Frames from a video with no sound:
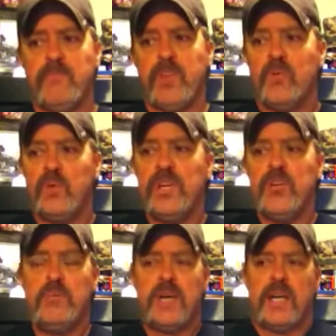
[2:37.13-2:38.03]
when do you
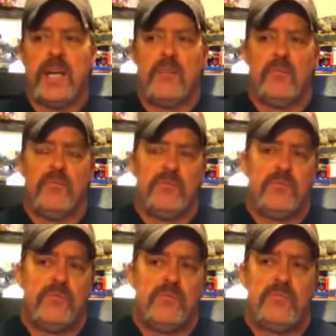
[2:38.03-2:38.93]
bug out?
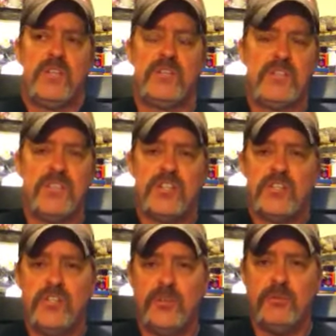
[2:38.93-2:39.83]
Is it just
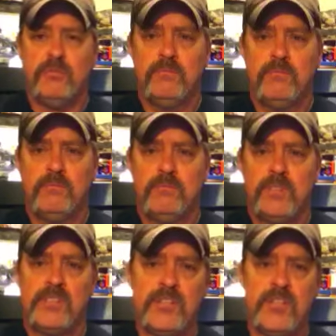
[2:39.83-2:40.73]
you?
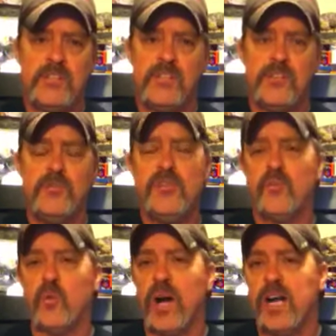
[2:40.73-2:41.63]
Is it you and your
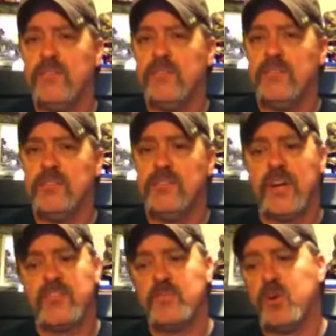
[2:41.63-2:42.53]
wife? Do you have
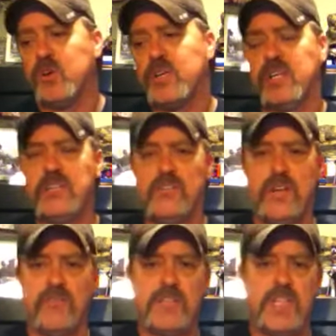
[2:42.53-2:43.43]
small kids? Do you
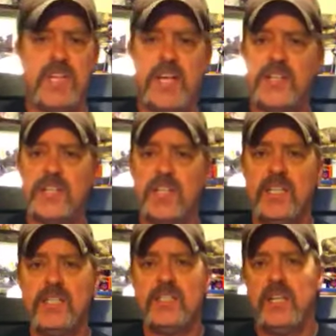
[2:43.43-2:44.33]
have teenage
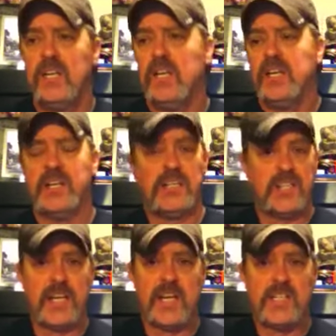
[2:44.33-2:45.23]
kids? Can the
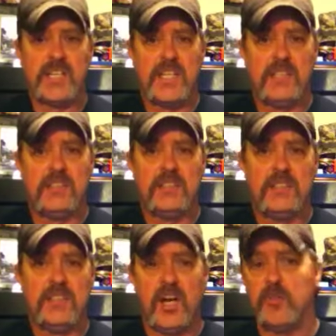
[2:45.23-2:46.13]
teenage kids
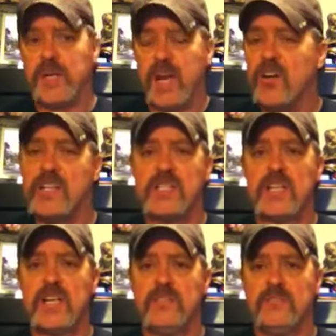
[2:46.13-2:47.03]
help carry
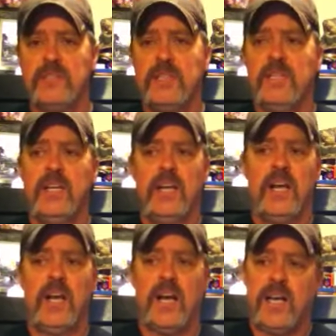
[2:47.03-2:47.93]
stuff?
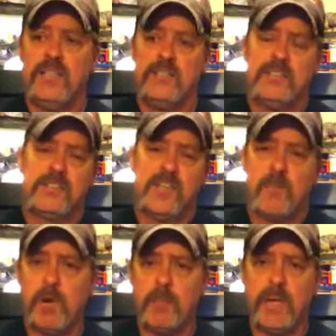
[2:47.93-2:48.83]
Does
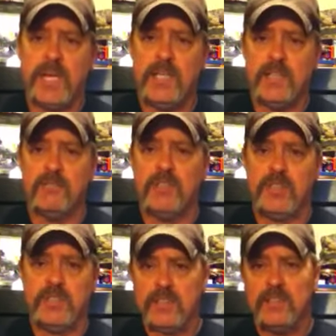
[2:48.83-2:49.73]
Grandma Betty live with you?
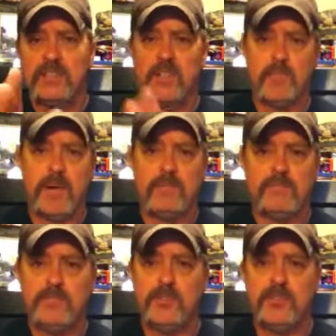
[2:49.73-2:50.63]
Sorry about
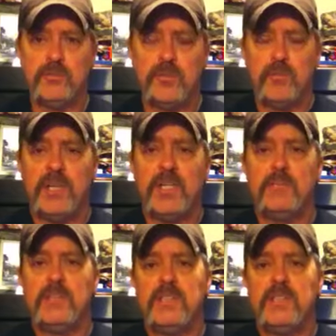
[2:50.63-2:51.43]
using the word Betty, but